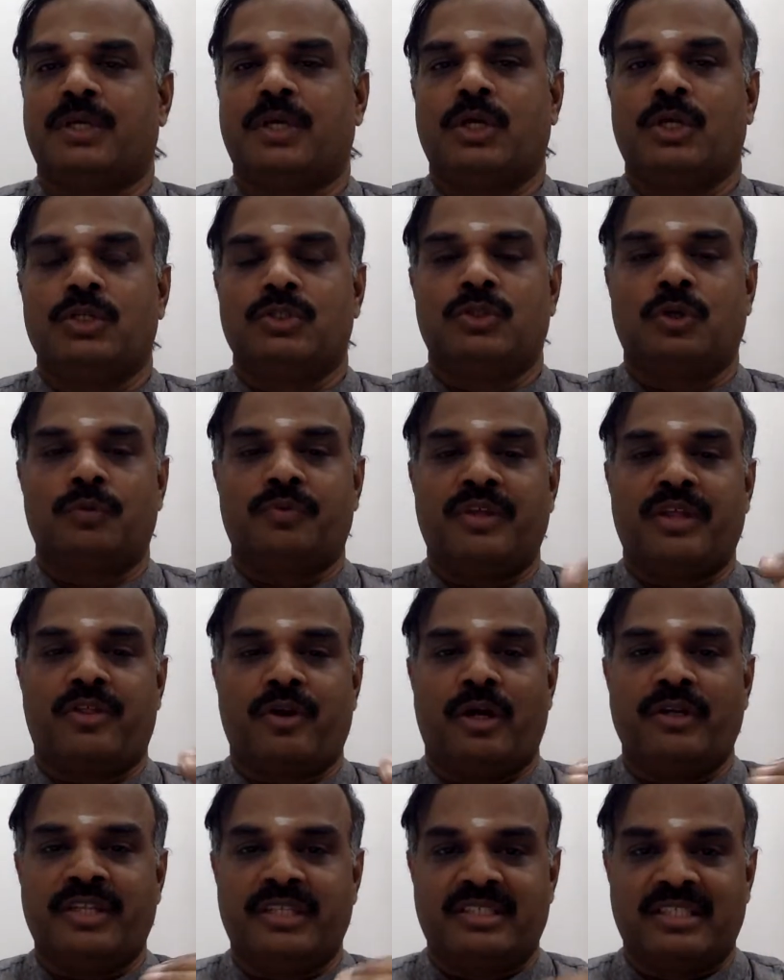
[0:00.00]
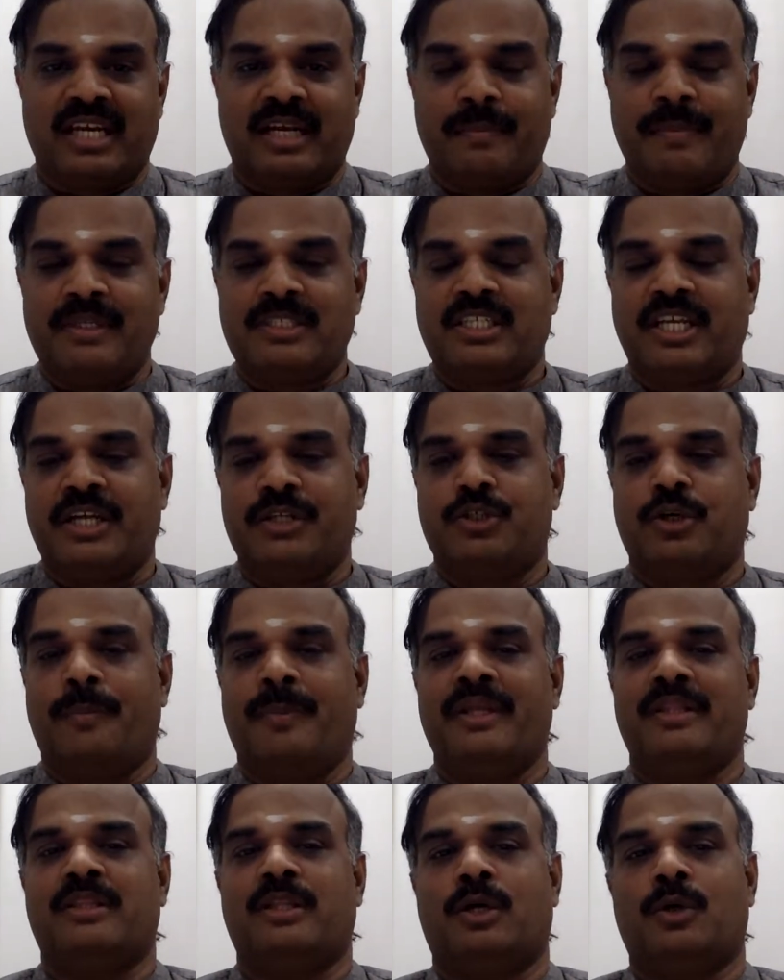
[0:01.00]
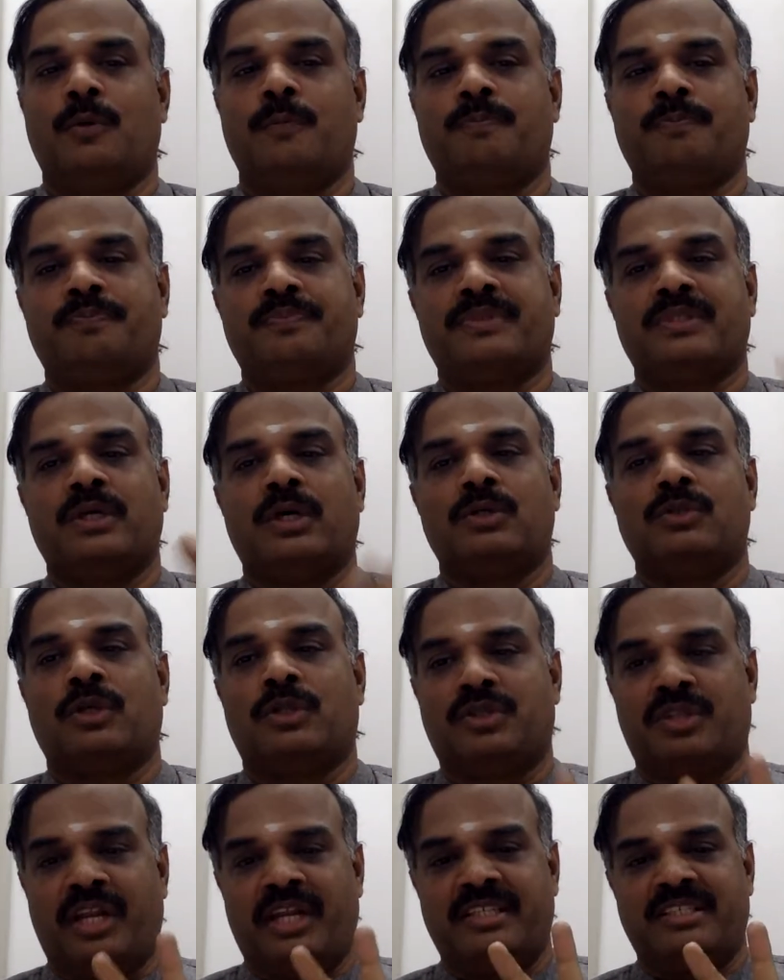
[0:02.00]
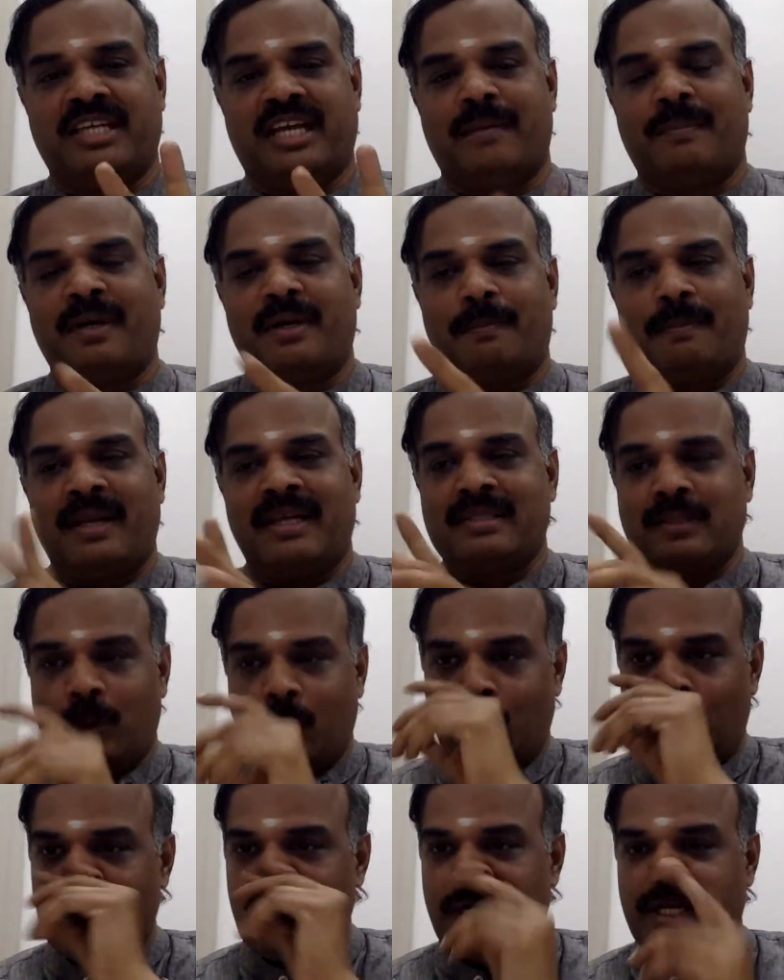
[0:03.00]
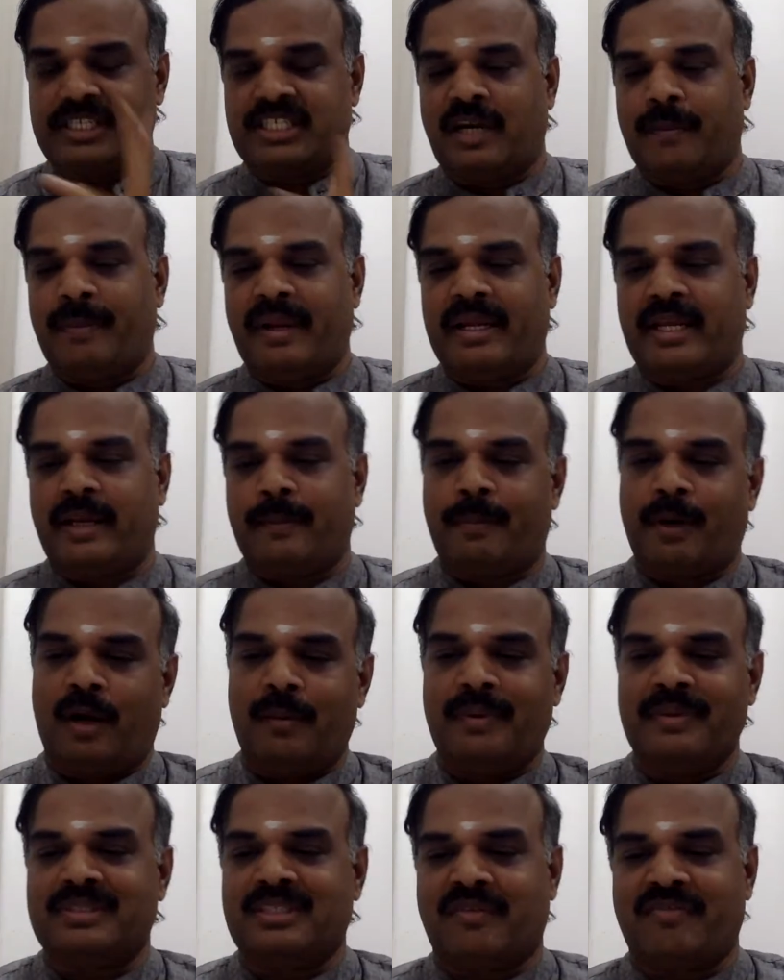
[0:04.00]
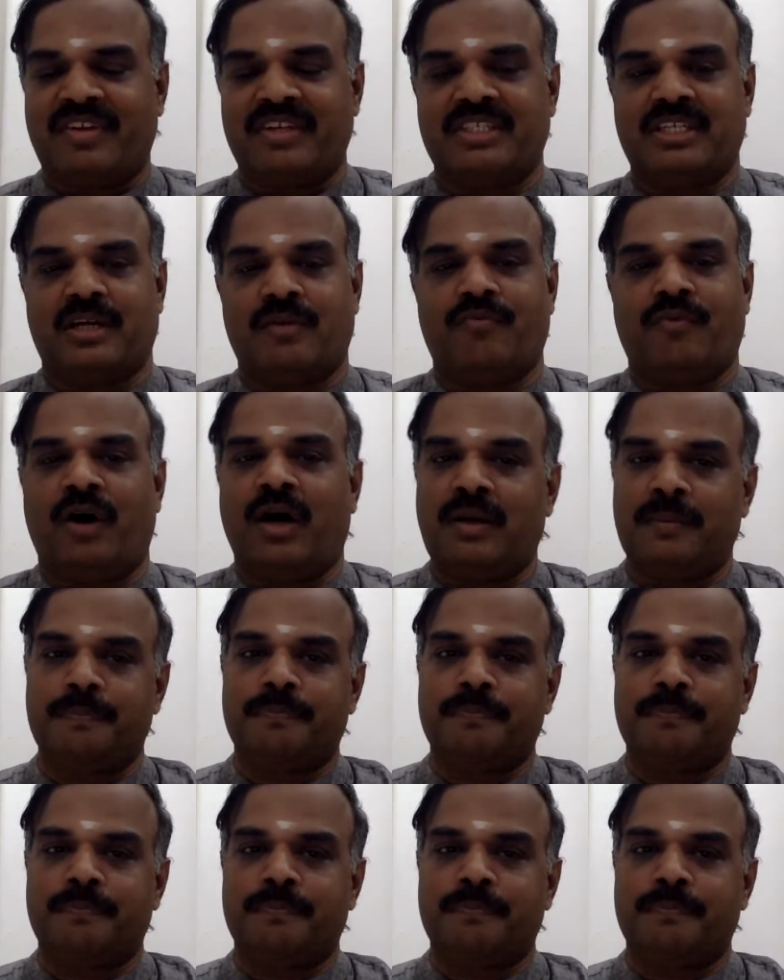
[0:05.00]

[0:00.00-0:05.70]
So these are all the segments you should be thorough. So 3 segment plus 1 decision-making problem is sufficient for